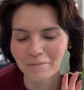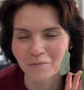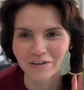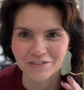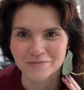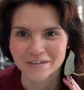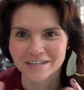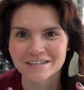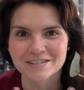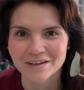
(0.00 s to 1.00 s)
We've just
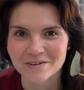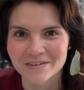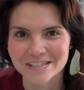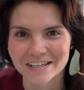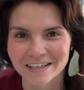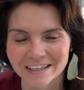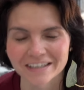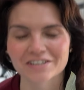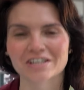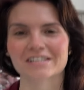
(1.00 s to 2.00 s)
been so
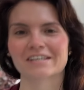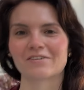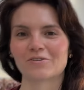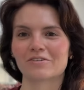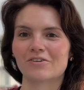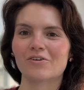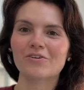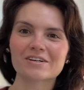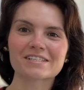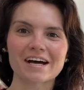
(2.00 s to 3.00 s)
busy trying to get all your
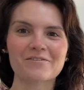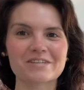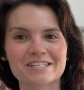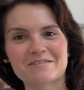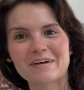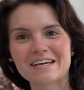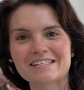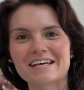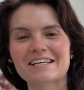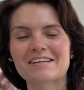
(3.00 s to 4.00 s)
orders out, which is
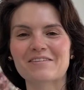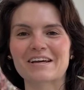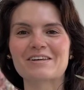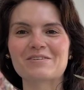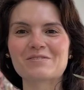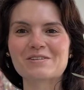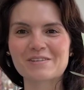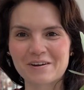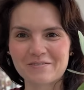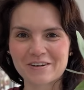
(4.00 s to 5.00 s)
amazing, so thank you
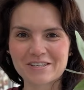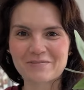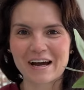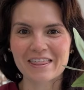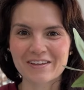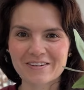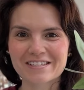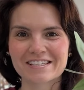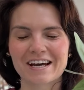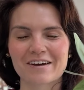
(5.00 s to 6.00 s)
so much. But I thought
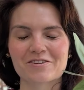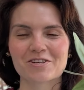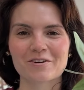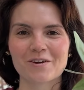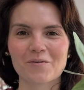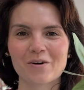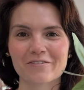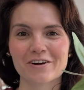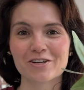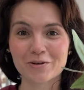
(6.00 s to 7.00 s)
today I would show you one of
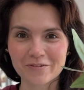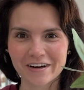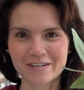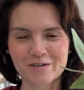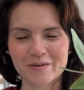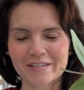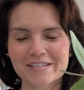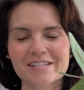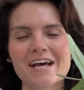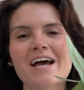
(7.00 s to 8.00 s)
our new arrangements.